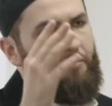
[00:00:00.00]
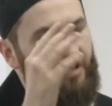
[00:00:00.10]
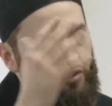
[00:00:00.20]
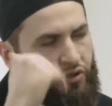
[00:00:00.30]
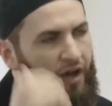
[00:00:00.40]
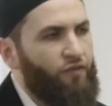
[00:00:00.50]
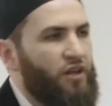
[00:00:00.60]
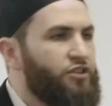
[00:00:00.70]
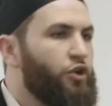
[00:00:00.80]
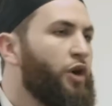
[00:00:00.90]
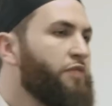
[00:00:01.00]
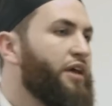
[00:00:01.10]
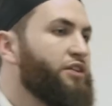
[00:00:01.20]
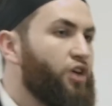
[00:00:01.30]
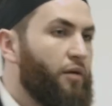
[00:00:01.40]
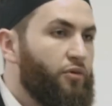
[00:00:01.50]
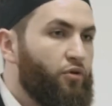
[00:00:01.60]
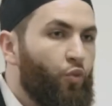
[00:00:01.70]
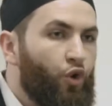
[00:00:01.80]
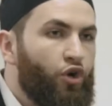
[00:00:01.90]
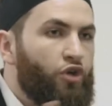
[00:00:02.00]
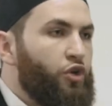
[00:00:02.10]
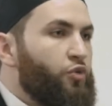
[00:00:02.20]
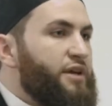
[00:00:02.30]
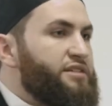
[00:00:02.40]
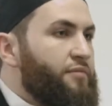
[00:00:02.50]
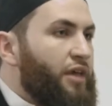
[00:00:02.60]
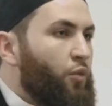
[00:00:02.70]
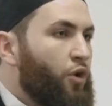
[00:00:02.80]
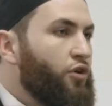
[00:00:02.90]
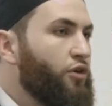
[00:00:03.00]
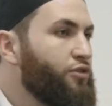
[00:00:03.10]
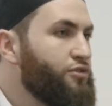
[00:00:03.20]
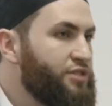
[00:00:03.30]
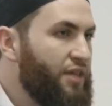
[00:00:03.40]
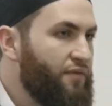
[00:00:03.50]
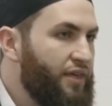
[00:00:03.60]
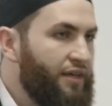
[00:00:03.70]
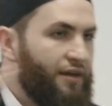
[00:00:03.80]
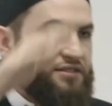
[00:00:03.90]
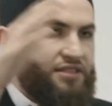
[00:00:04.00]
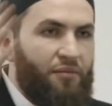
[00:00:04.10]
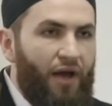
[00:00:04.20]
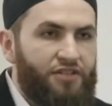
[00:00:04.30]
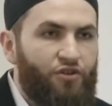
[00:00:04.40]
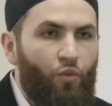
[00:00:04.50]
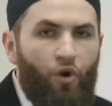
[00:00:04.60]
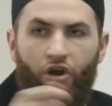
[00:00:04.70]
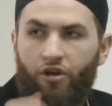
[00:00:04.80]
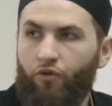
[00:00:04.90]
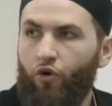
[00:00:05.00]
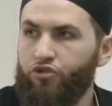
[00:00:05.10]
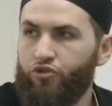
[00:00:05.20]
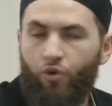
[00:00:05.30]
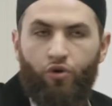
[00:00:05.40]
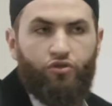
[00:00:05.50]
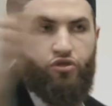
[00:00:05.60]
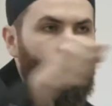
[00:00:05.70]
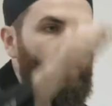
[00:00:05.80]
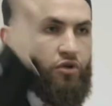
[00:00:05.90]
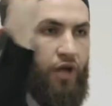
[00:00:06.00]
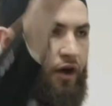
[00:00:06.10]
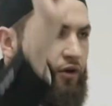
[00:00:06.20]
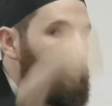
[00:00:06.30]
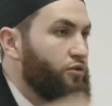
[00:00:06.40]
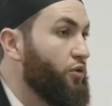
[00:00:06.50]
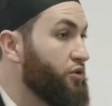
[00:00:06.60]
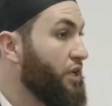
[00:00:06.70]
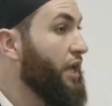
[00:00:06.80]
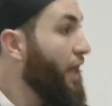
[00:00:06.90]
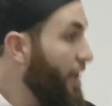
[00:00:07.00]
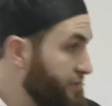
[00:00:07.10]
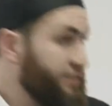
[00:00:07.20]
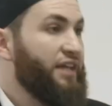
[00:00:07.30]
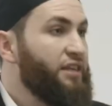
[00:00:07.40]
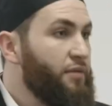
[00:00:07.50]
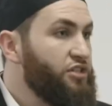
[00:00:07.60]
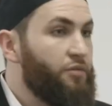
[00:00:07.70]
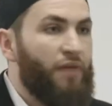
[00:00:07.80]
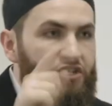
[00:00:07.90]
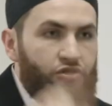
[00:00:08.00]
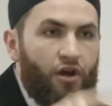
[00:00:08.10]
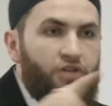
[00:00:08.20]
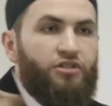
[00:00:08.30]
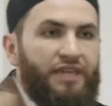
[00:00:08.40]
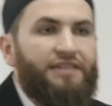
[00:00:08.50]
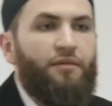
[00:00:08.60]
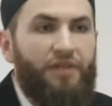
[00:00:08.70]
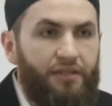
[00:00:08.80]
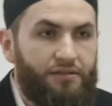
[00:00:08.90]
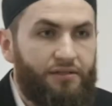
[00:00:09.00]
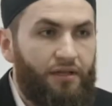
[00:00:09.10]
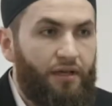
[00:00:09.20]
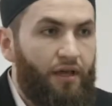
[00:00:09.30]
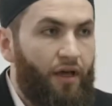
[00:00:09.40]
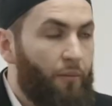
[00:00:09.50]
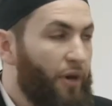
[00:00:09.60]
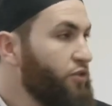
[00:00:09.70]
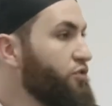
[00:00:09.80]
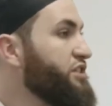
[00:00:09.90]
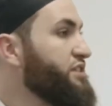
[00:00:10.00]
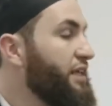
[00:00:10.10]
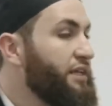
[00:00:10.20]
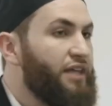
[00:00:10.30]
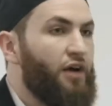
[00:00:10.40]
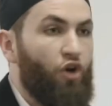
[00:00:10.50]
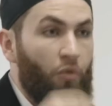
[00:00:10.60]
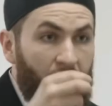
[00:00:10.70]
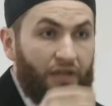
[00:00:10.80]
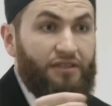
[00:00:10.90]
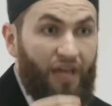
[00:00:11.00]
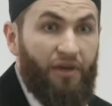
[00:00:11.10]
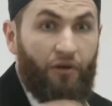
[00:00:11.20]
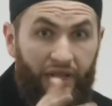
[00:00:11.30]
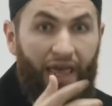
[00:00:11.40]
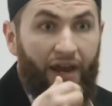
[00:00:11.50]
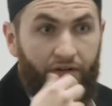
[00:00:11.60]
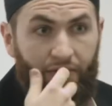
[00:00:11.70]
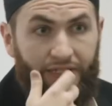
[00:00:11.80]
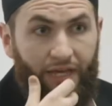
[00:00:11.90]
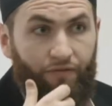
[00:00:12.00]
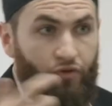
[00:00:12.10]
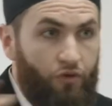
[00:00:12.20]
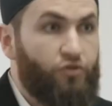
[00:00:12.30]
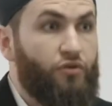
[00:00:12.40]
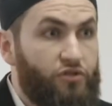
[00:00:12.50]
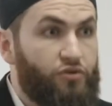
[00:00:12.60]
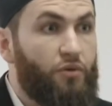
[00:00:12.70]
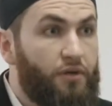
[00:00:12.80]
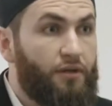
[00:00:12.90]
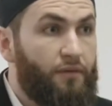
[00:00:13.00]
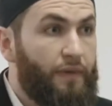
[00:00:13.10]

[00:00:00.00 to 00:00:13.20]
I'm making dua for Allah to grant me a job. Work on your resume, work on your CV, customize it, work, go store to store, knock on the doors. And stay in the masjid, but as long as you take the means. But you just sitting down, Umar al-Khattab got really angry one time for those who know the story.